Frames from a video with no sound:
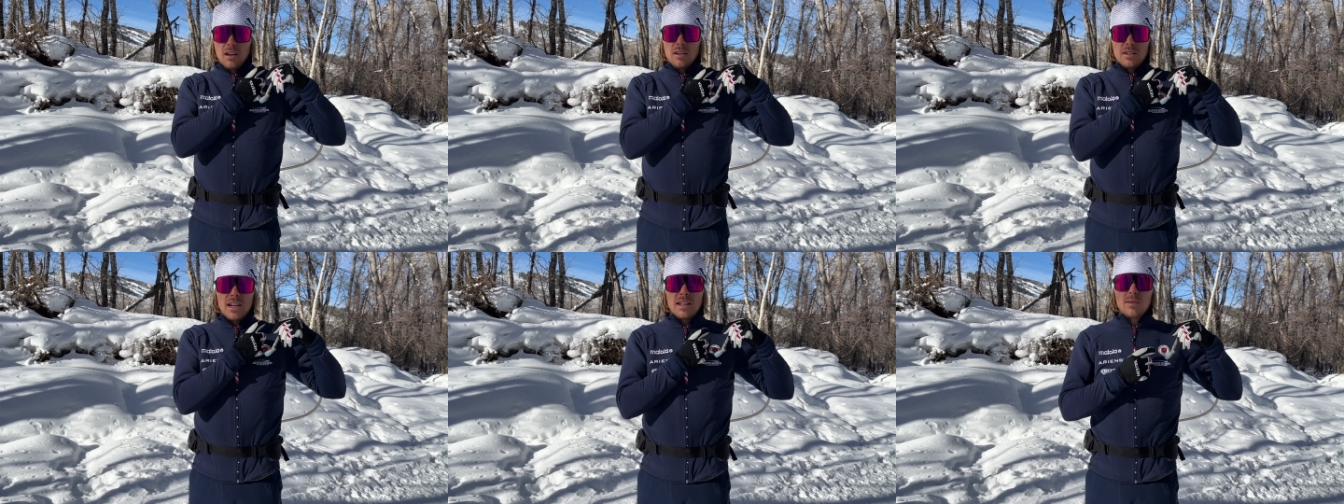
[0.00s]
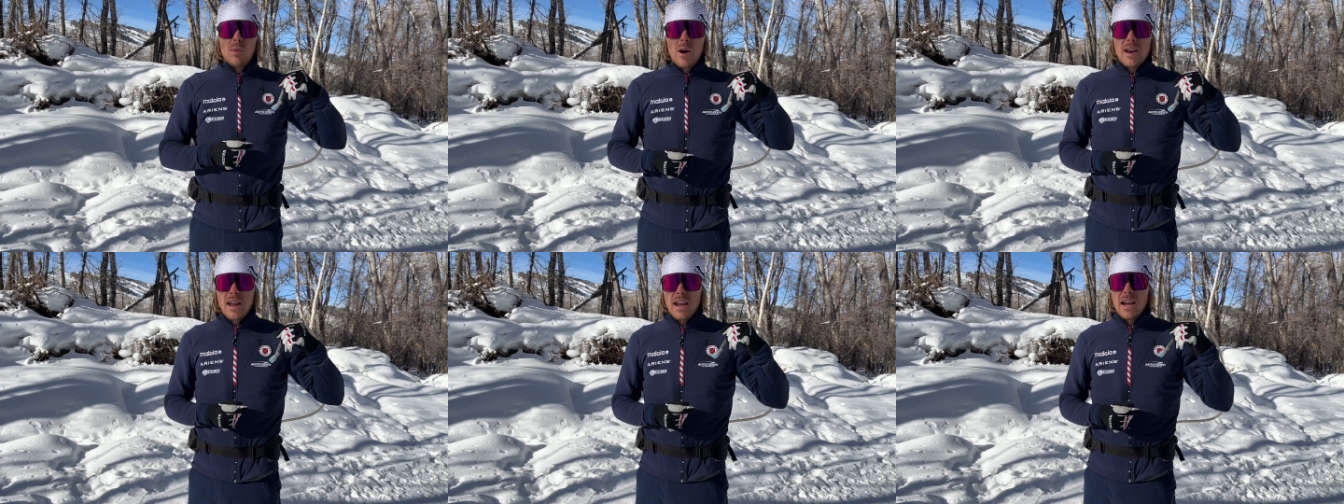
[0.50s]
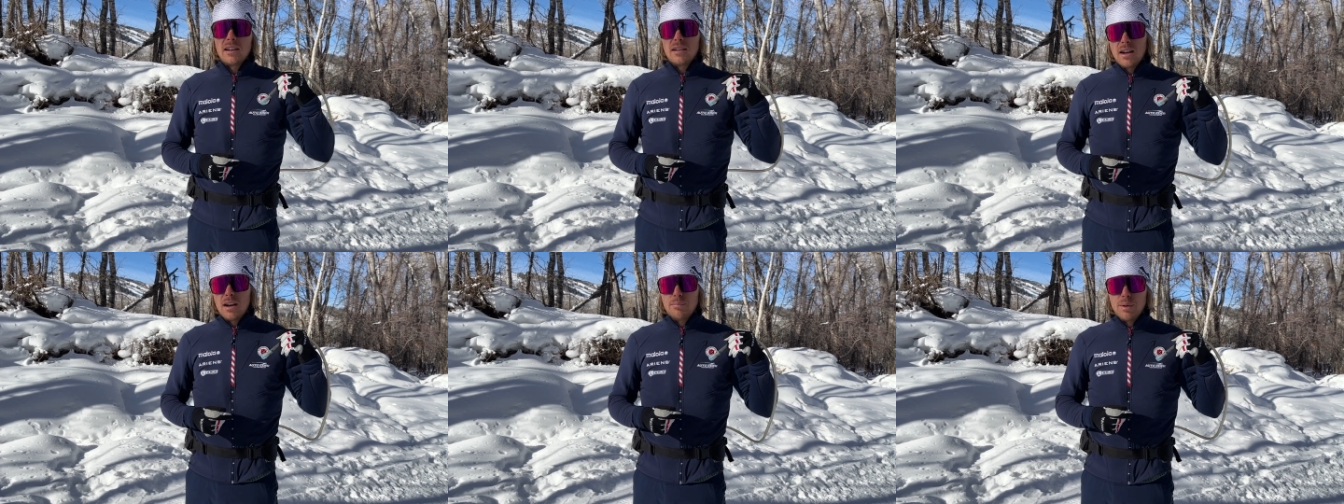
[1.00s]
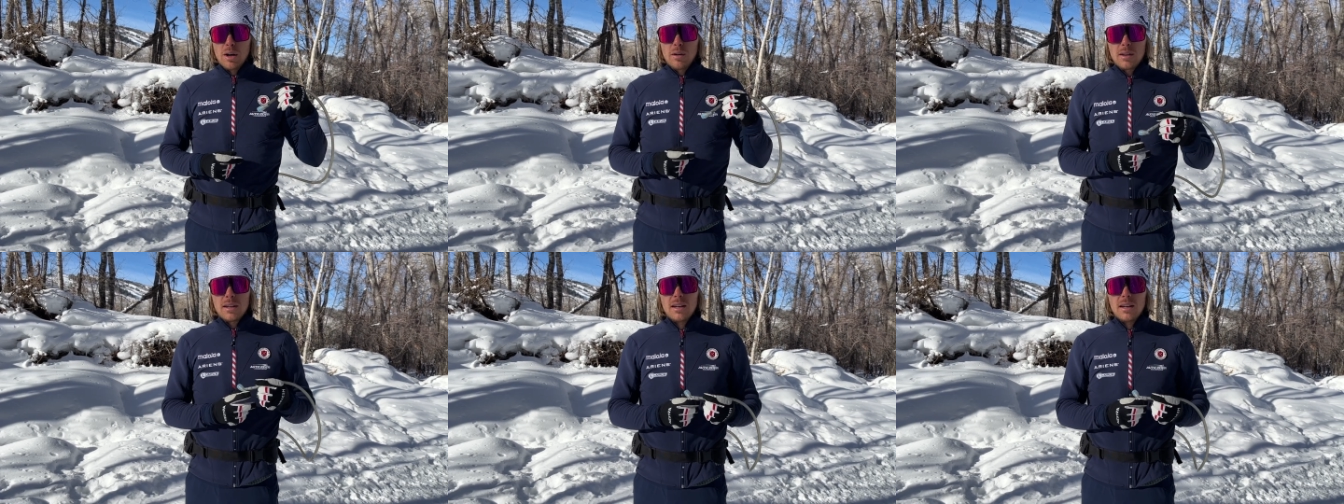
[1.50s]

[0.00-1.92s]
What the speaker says: It takes one hand, not both,